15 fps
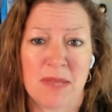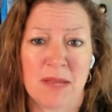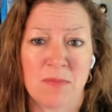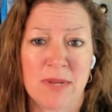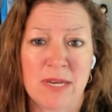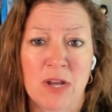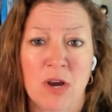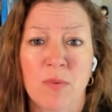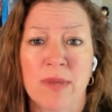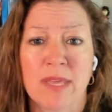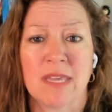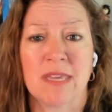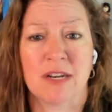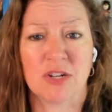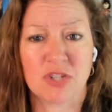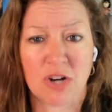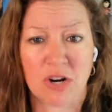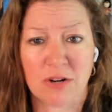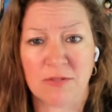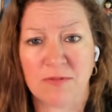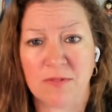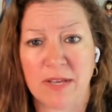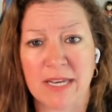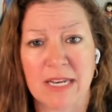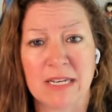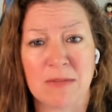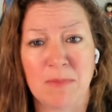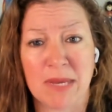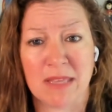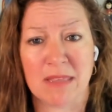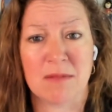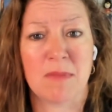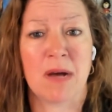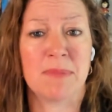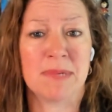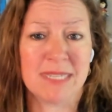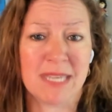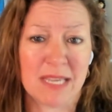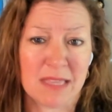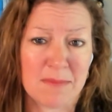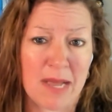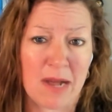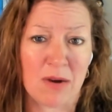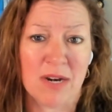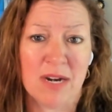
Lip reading: and we know we can get a charter flight in to pick them up and take them out,